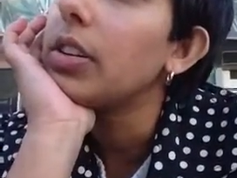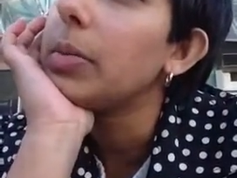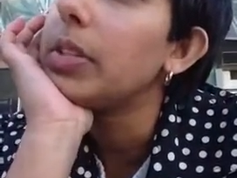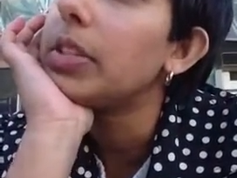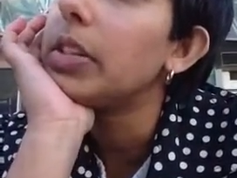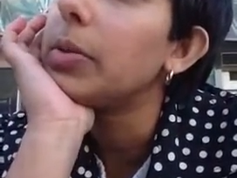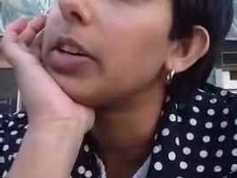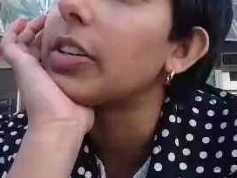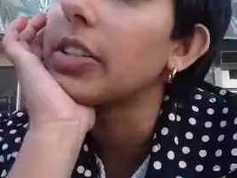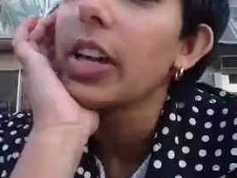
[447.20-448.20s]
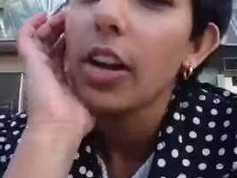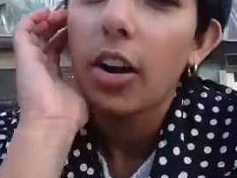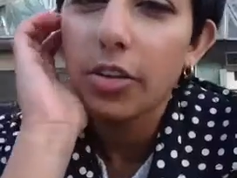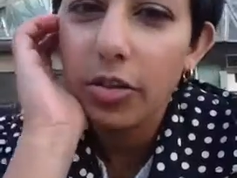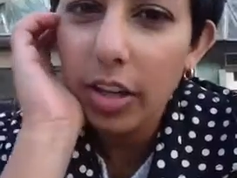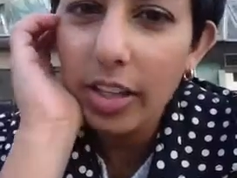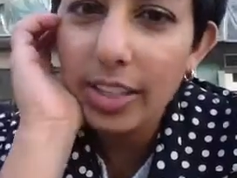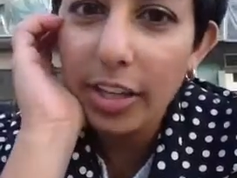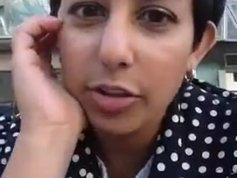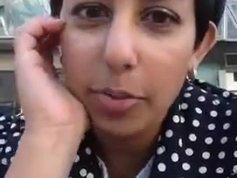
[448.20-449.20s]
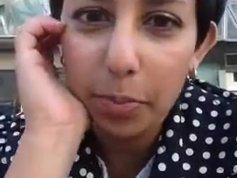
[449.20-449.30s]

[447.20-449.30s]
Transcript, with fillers: let me see what else. Australians like to